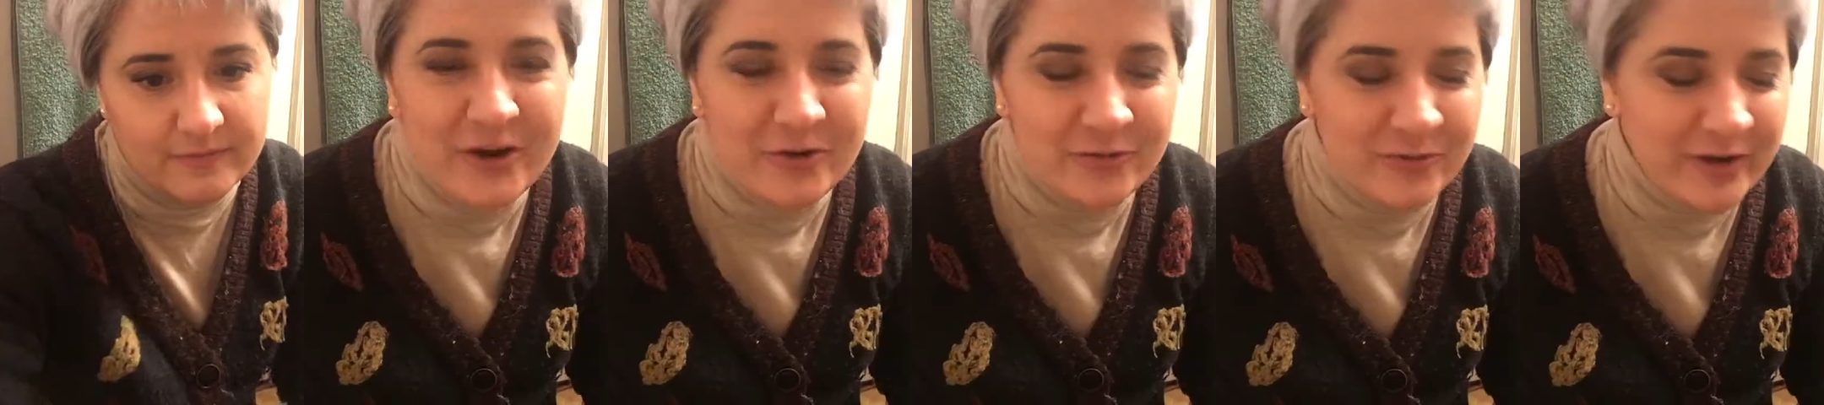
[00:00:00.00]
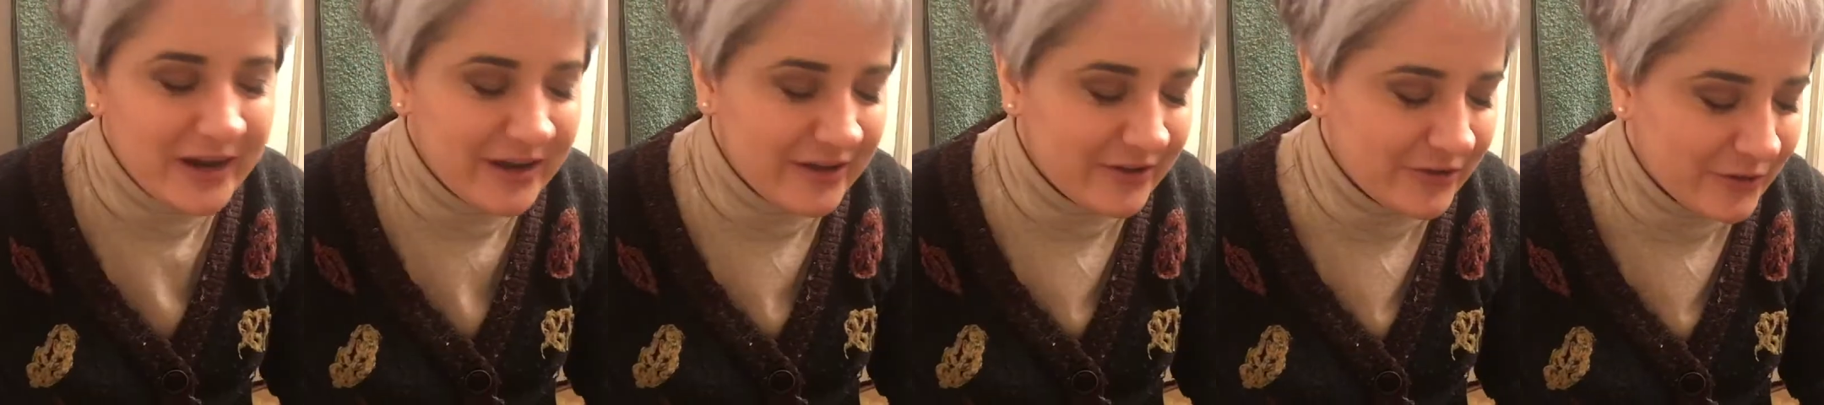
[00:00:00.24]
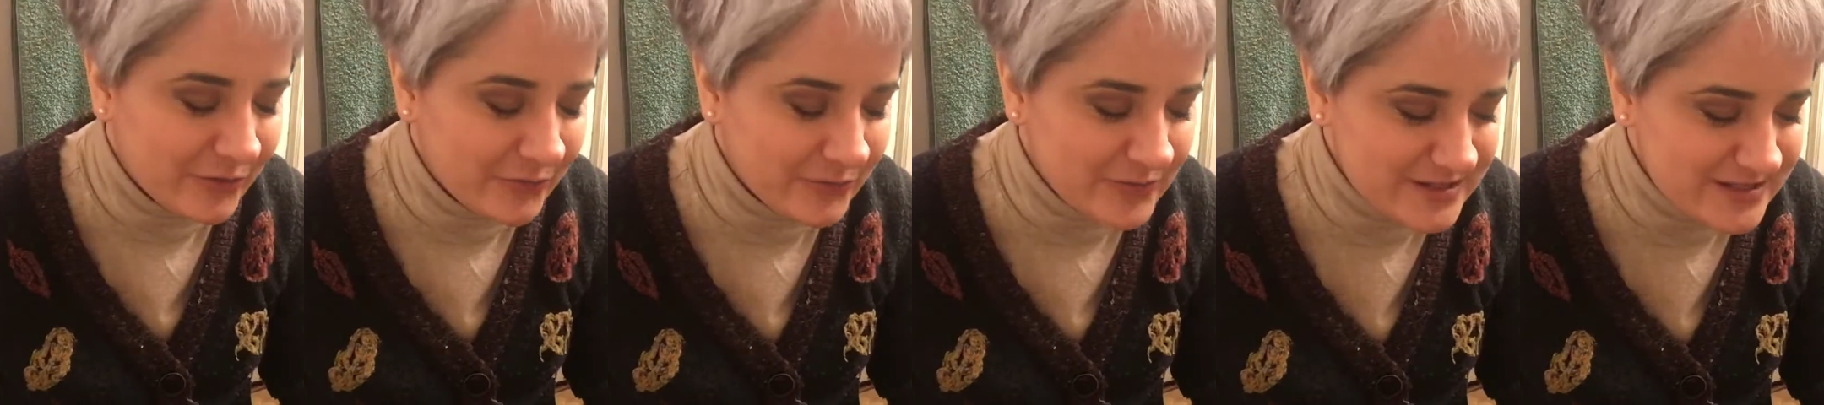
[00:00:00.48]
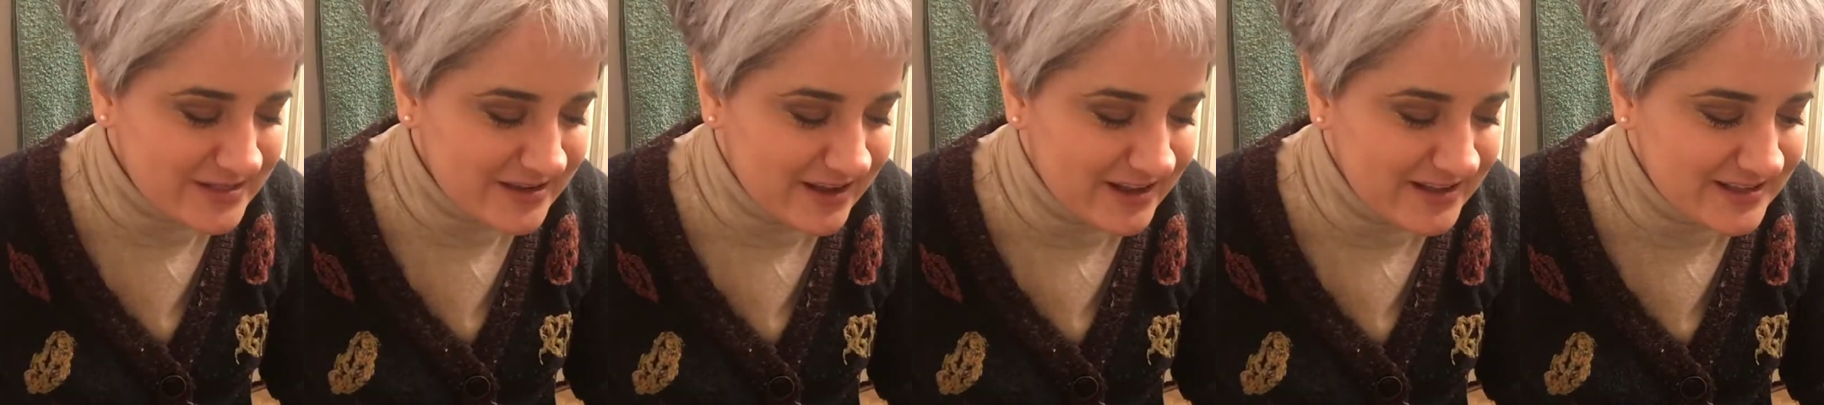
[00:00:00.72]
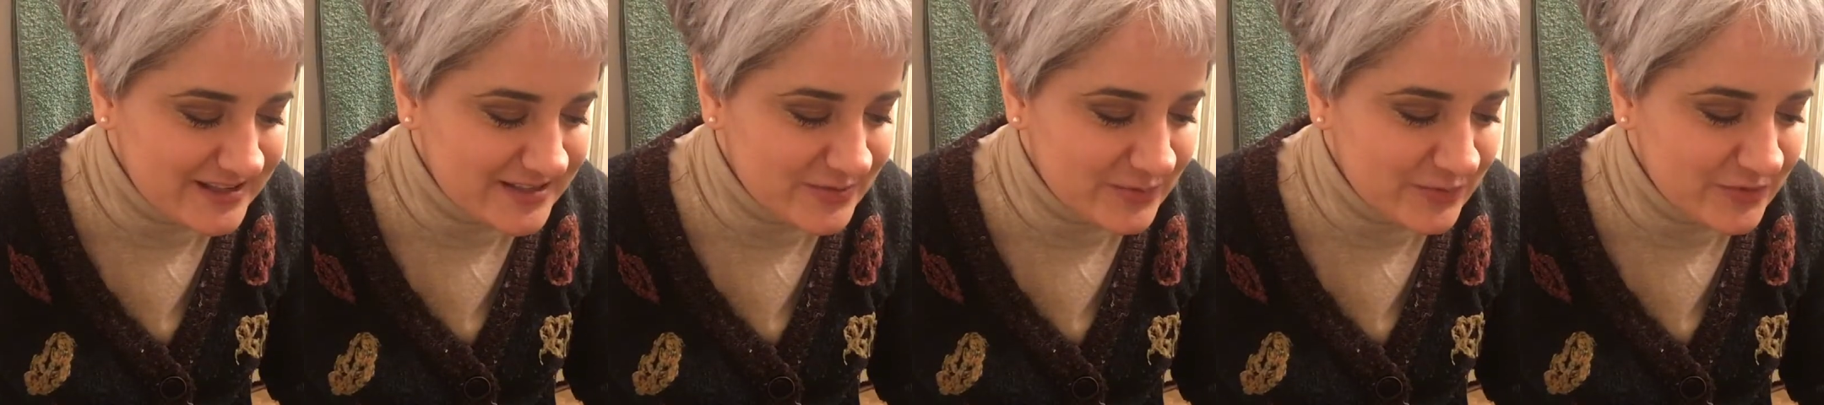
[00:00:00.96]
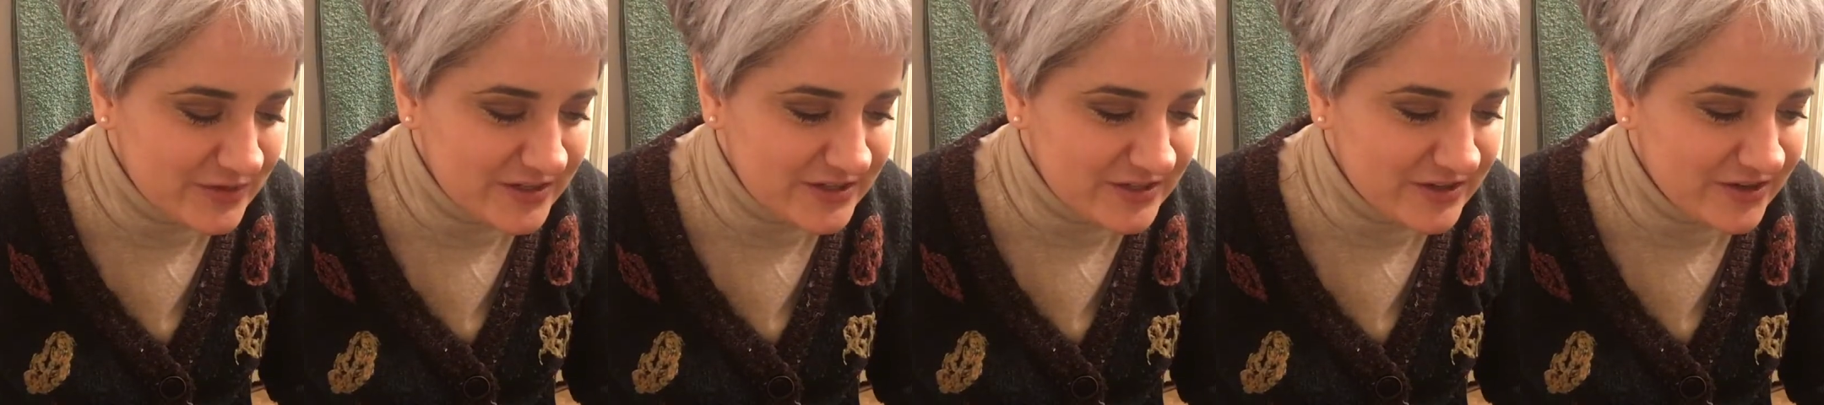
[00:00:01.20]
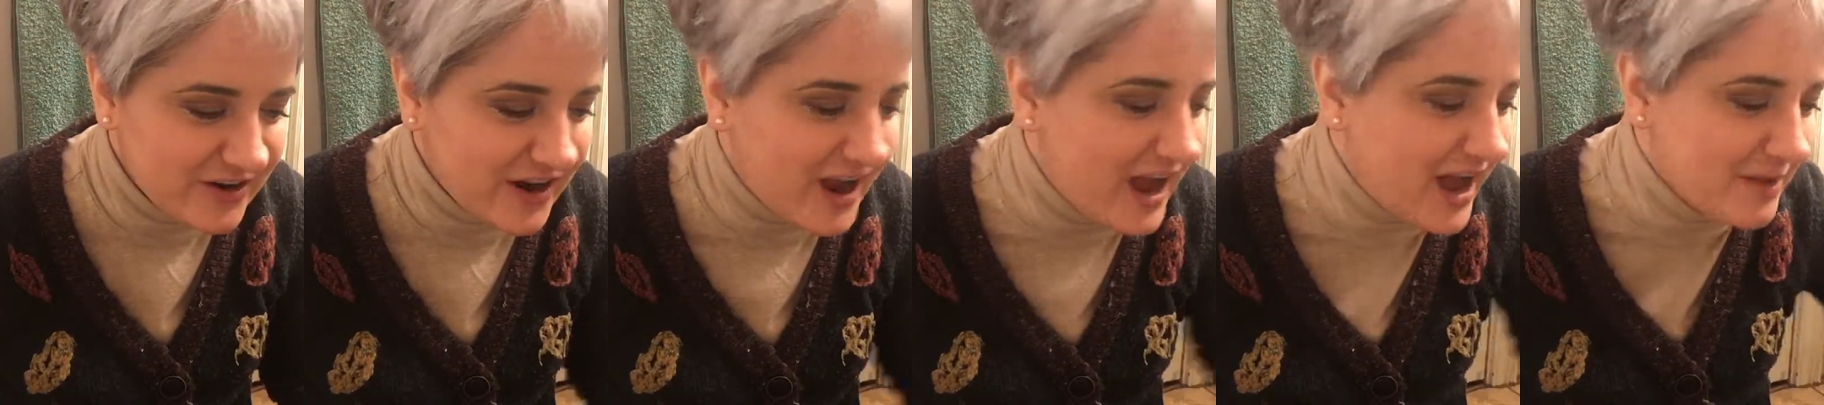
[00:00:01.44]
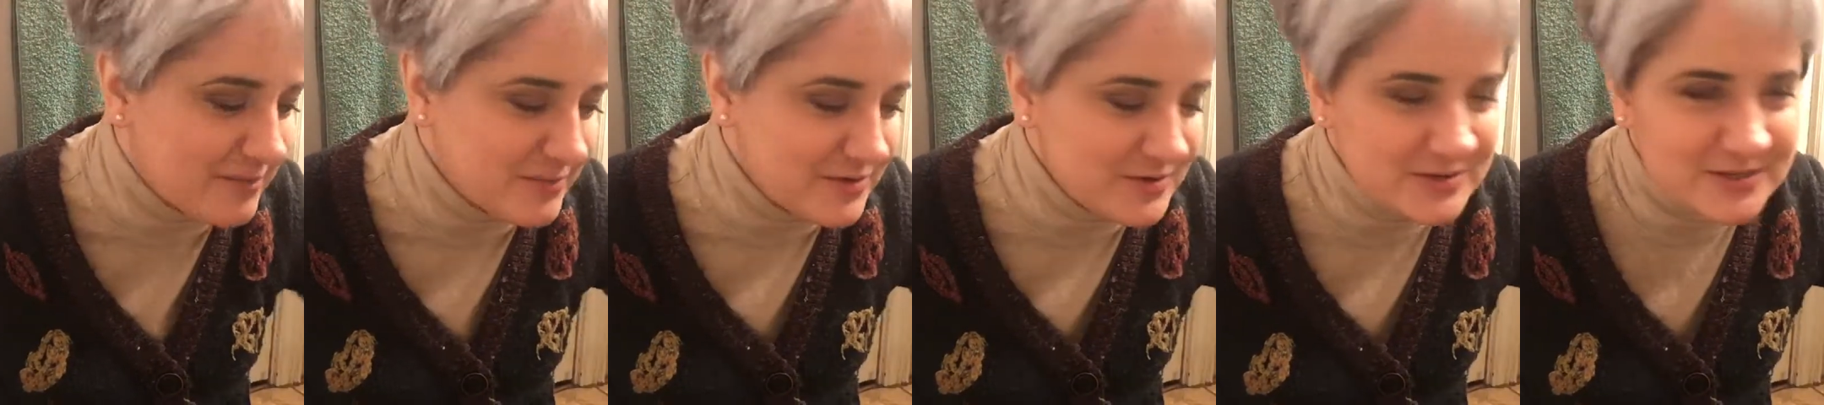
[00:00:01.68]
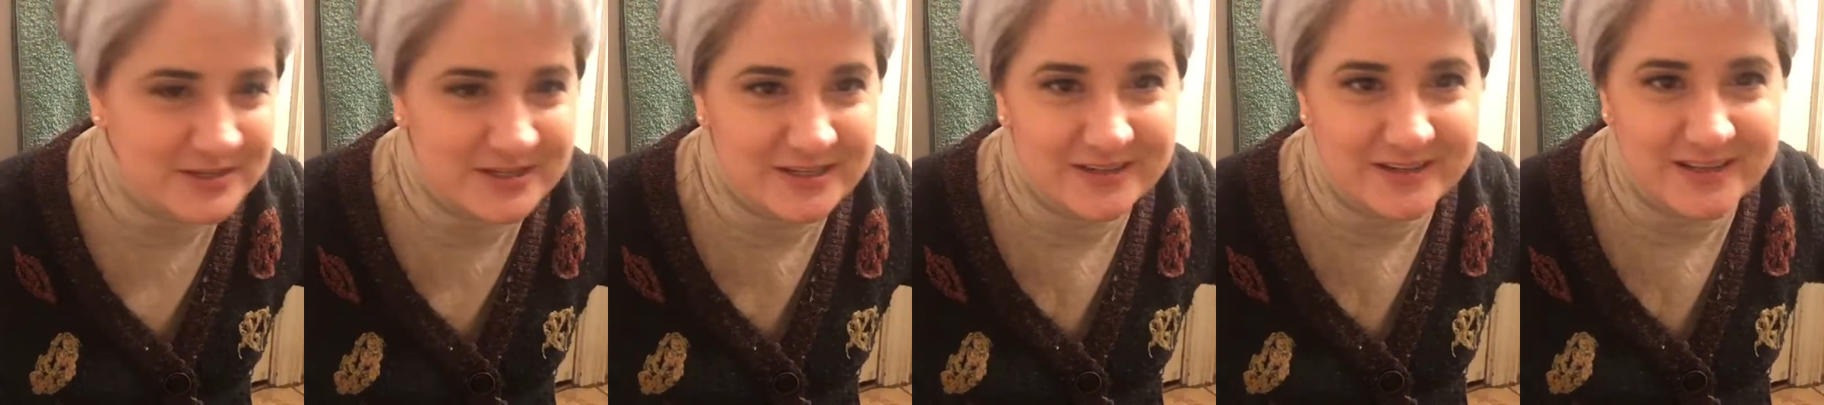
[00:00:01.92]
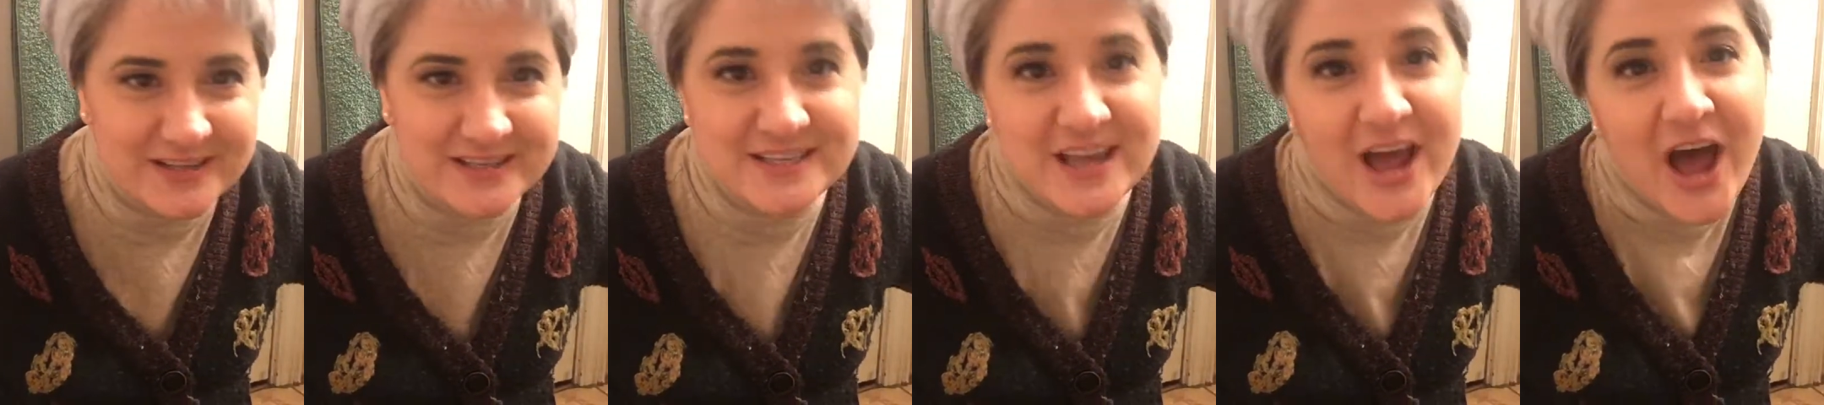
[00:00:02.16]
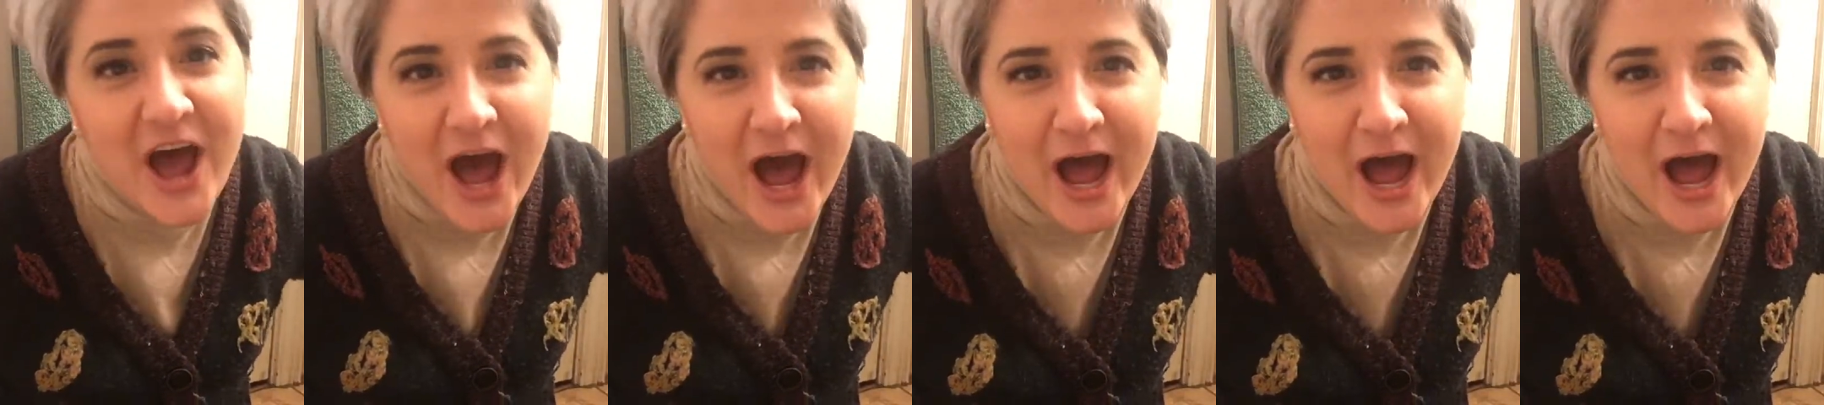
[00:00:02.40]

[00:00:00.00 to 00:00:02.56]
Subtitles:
regular Wisconsin winter. I'm used to this.